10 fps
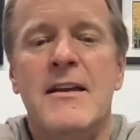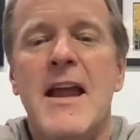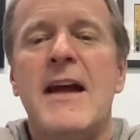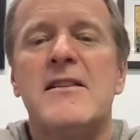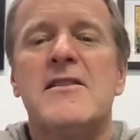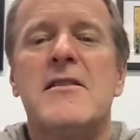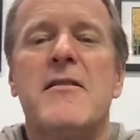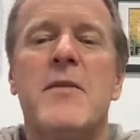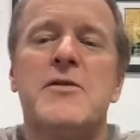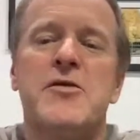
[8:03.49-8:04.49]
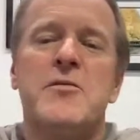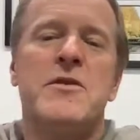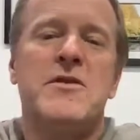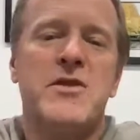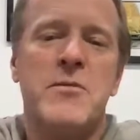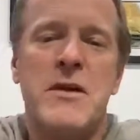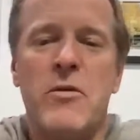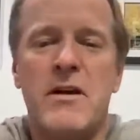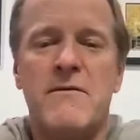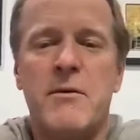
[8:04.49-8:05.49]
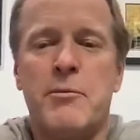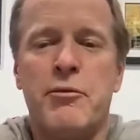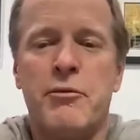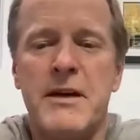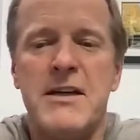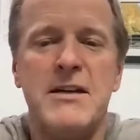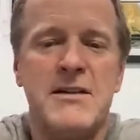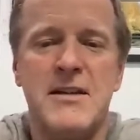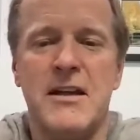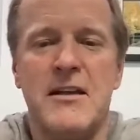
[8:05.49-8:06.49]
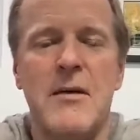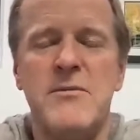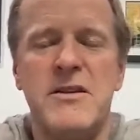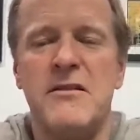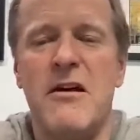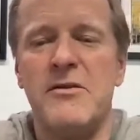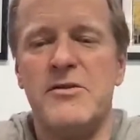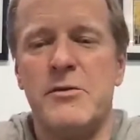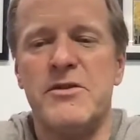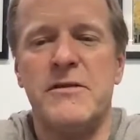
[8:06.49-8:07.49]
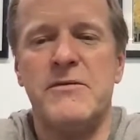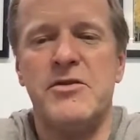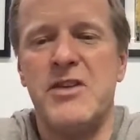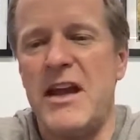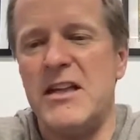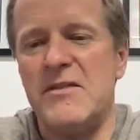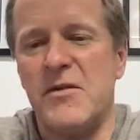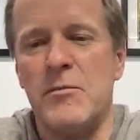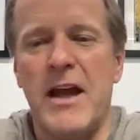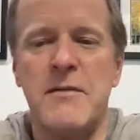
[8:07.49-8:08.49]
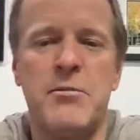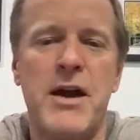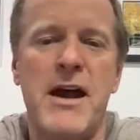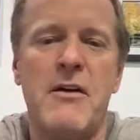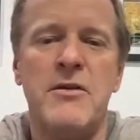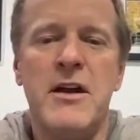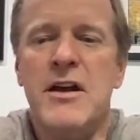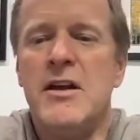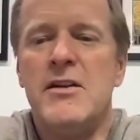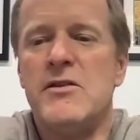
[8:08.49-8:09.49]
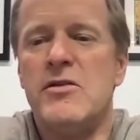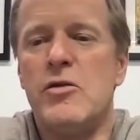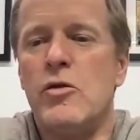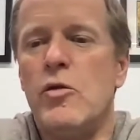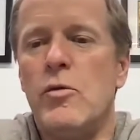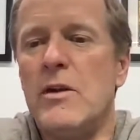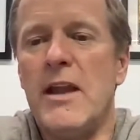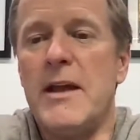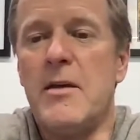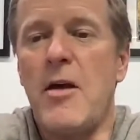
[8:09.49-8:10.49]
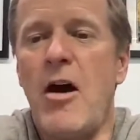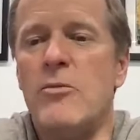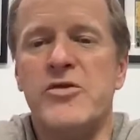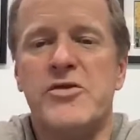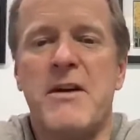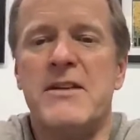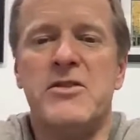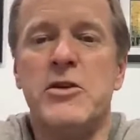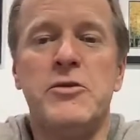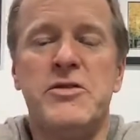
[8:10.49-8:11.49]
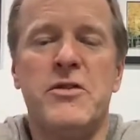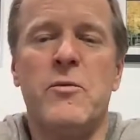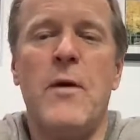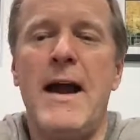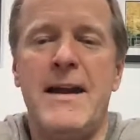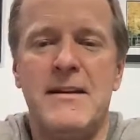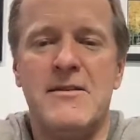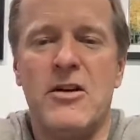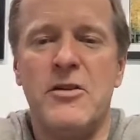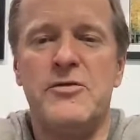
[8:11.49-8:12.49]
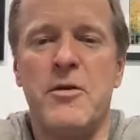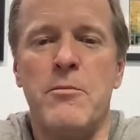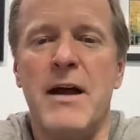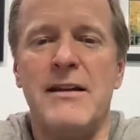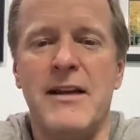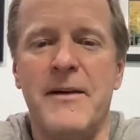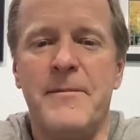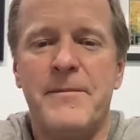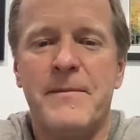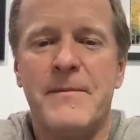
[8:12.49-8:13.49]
Next mushroom is, to me, one of the prettiest. It comes in all sorts of shades from light brown to like almost translucent white. It's called tremella.